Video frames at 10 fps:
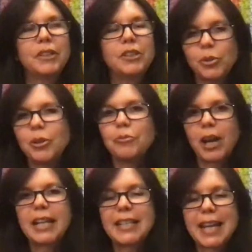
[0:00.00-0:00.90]
doing
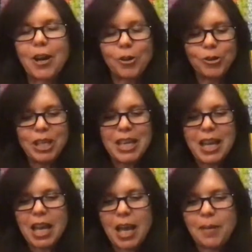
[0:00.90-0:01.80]
right now
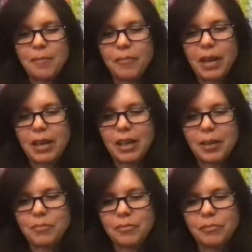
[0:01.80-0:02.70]
i'm
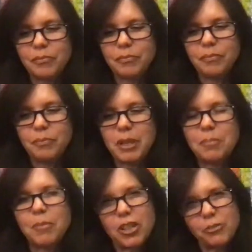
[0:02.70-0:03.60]
i'm being
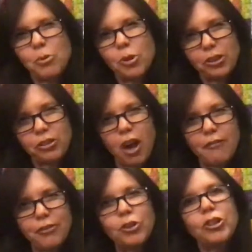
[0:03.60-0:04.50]
much more
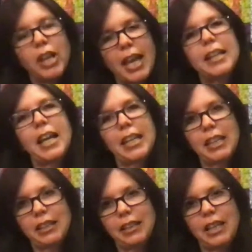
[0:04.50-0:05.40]
thoughtful and
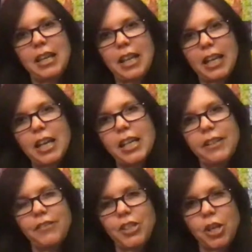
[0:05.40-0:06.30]
i and i
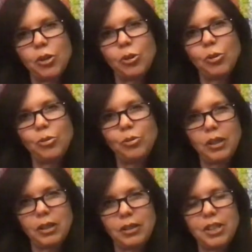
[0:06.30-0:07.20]
kind of know
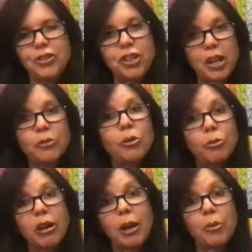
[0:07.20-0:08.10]
in general
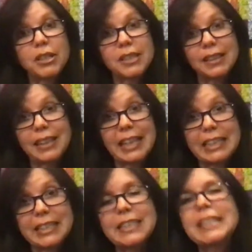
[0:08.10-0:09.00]
where I want to
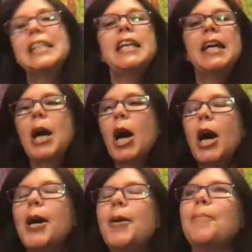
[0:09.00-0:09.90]
land.
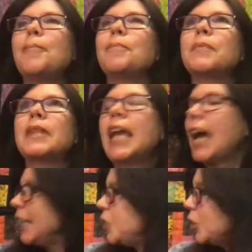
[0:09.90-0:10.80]
Um,
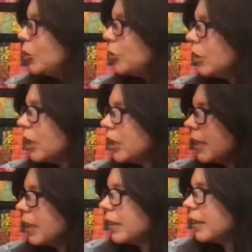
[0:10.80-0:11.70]
I do
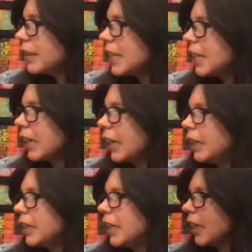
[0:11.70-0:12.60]
think
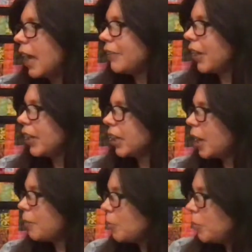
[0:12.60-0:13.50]
I I've got a
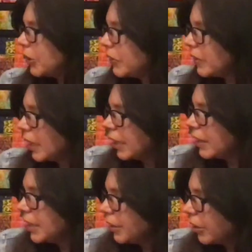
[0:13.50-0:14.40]
couple books that I
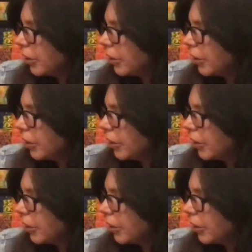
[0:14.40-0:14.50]
think are